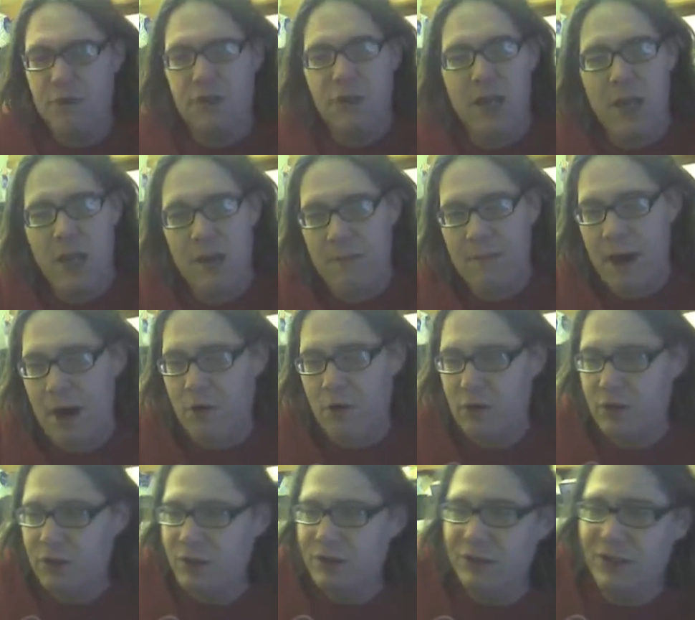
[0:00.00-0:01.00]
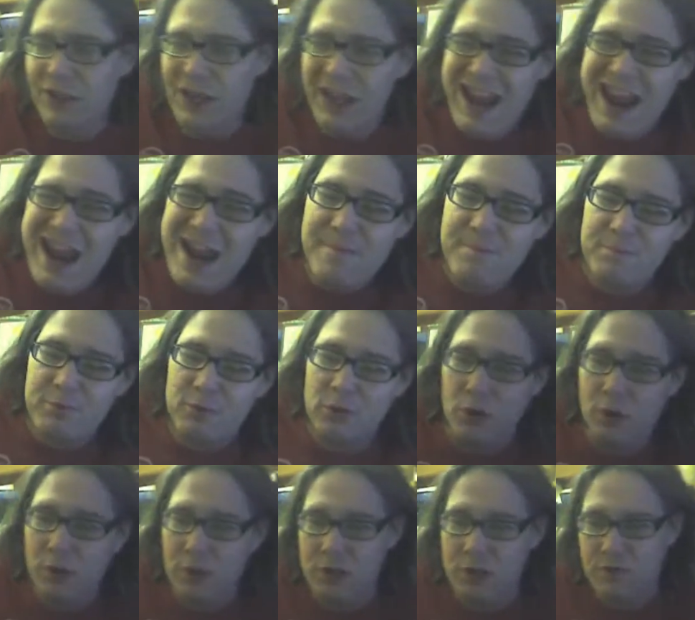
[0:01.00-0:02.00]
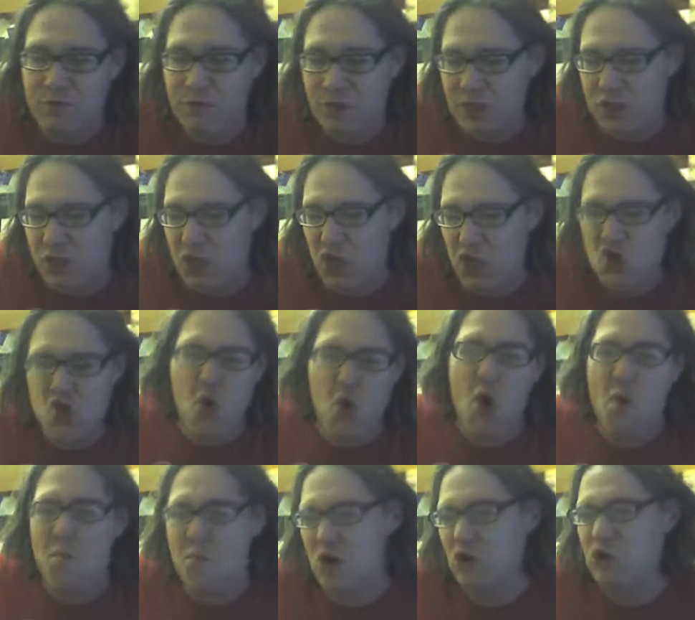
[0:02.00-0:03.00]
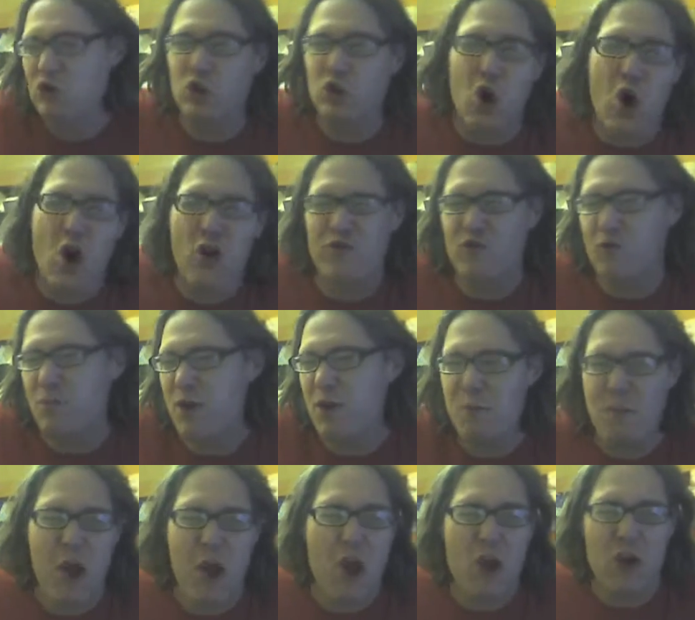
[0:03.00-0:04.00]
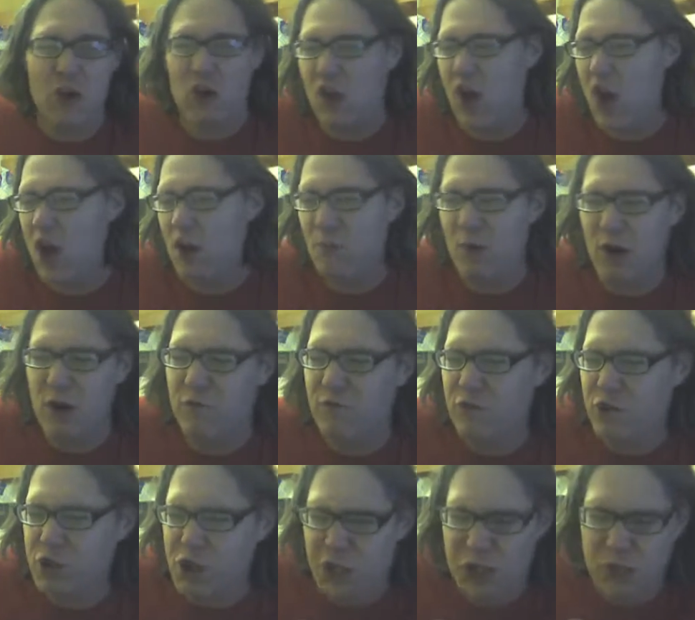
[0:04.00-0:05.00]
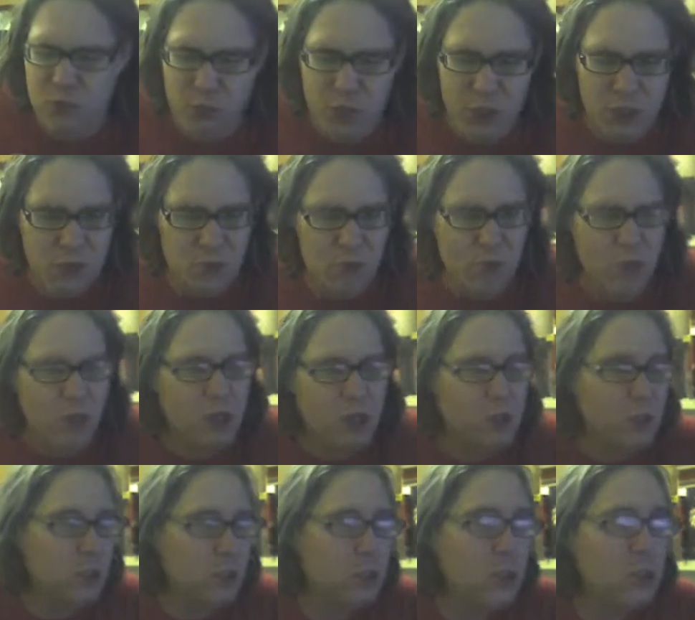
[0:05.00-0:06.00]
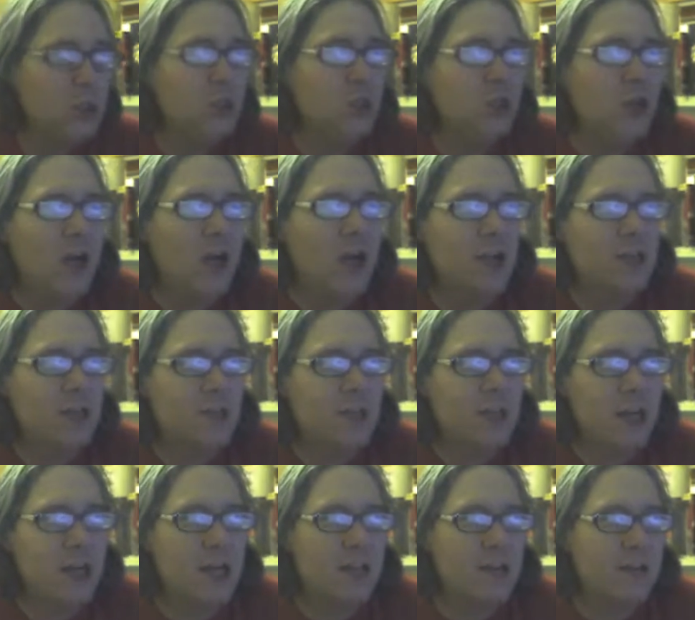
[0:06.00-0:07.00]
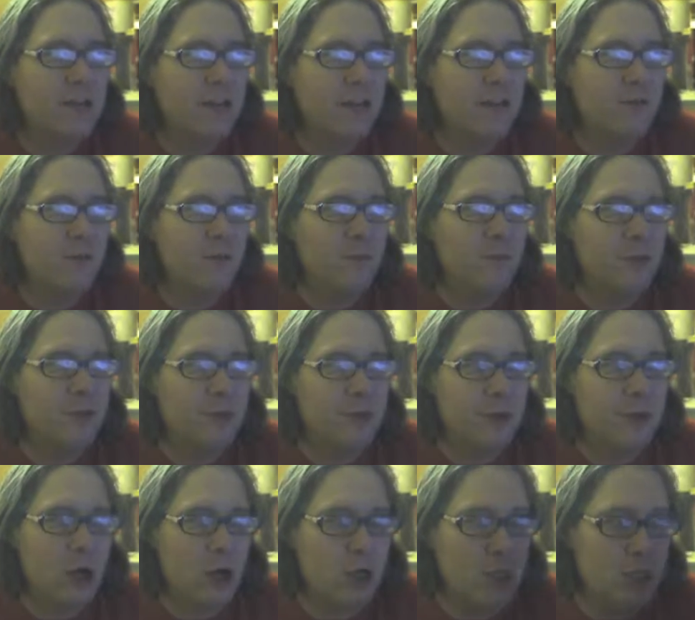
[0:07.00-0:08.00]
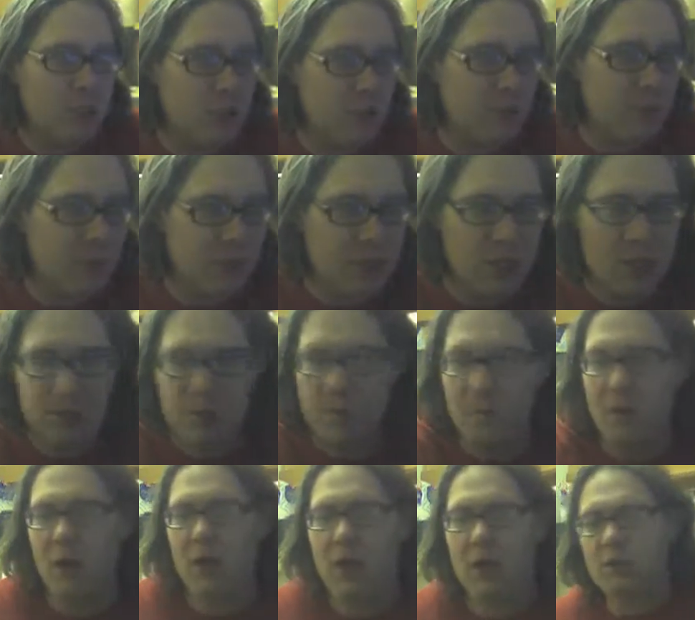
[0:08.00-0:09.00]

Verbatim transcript: friend came out in April, his friend's like, You owe me a cigar for me paying a lot of money for chicken wings. Well, I decided to give him a cigar just because I'm a